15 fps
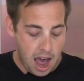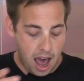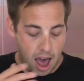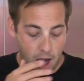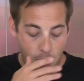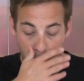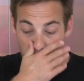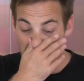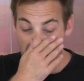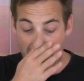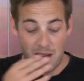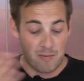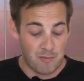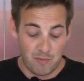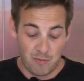But
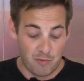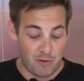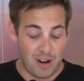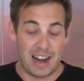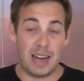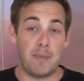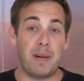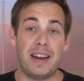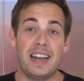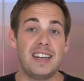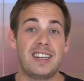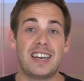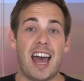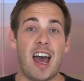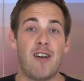yeah, really
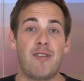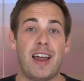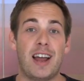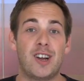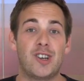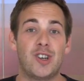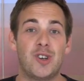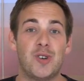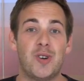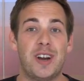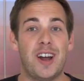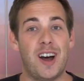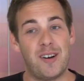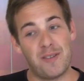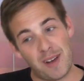pleased to have Lancashire
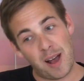join our